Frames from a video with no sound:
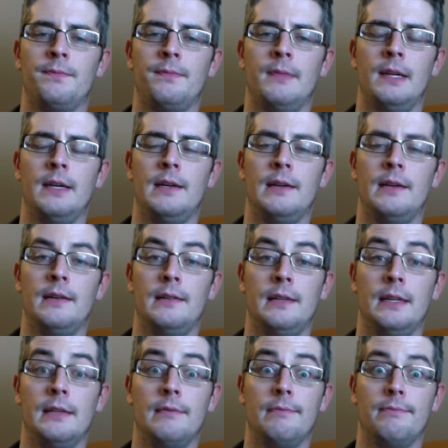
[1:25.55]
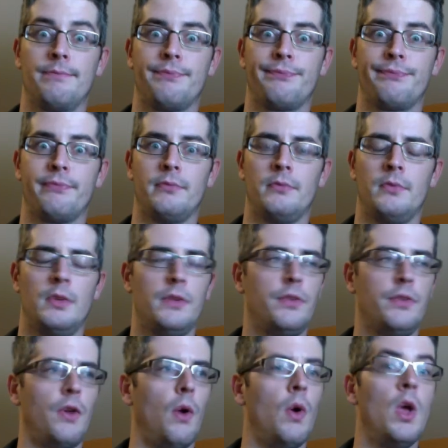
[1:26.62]
Uh, yeah.
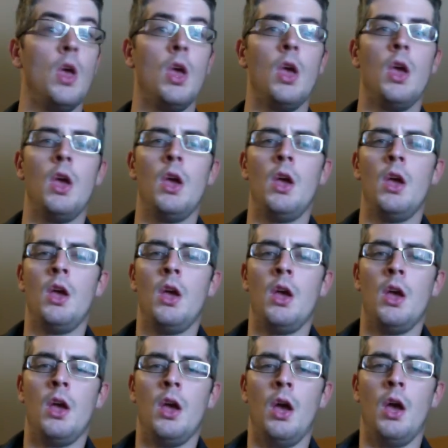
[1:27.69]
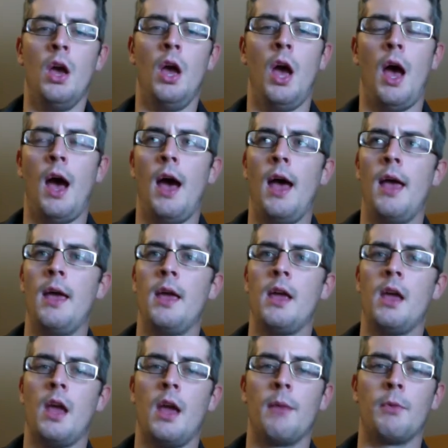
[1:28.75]
So
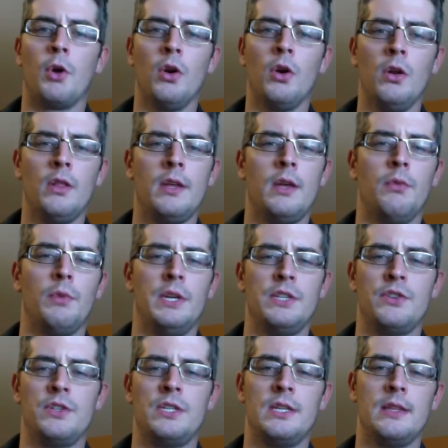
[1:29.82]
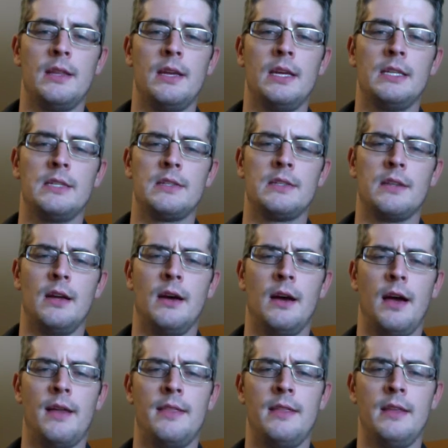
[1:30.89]
I am currently researching things. Uh,
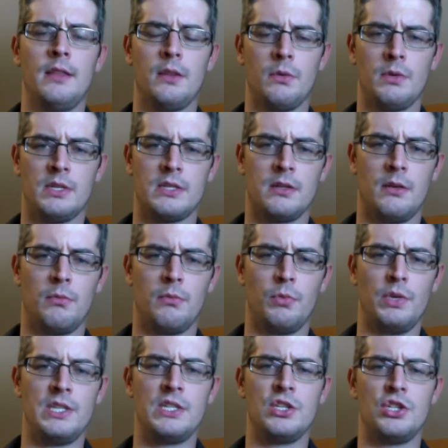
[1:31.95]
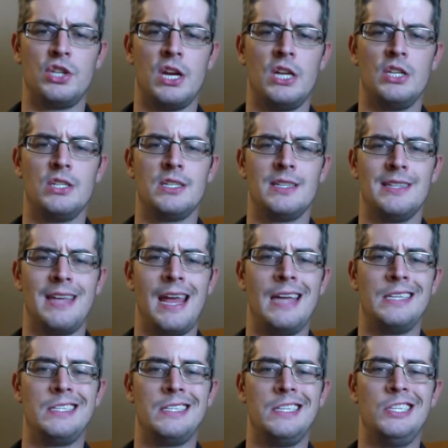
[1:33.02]
I think there were some recent changes in the
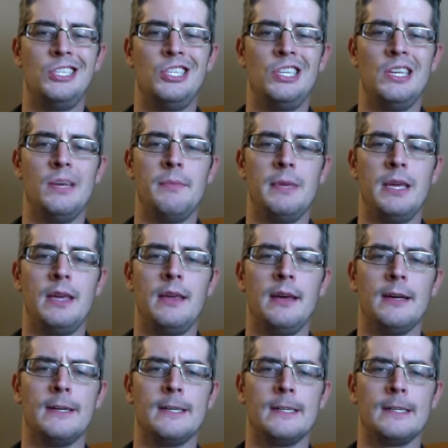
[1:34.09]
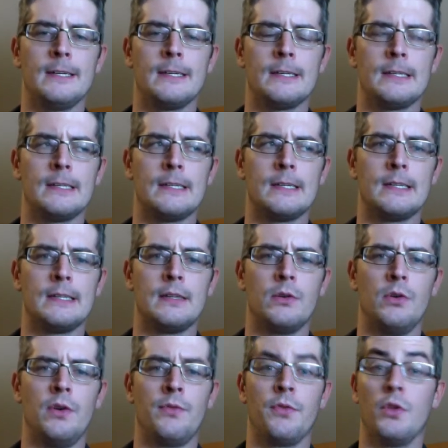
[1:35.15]
ACGME. Uh,
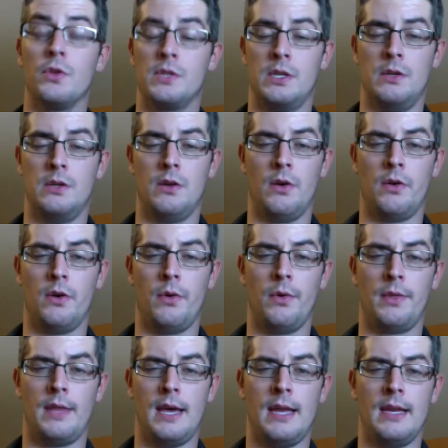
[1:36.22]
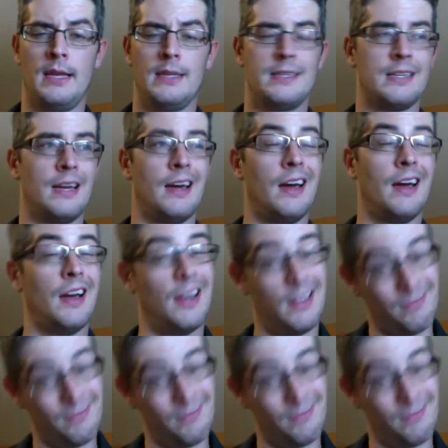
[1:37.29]
for those of you don't know what that is, uh,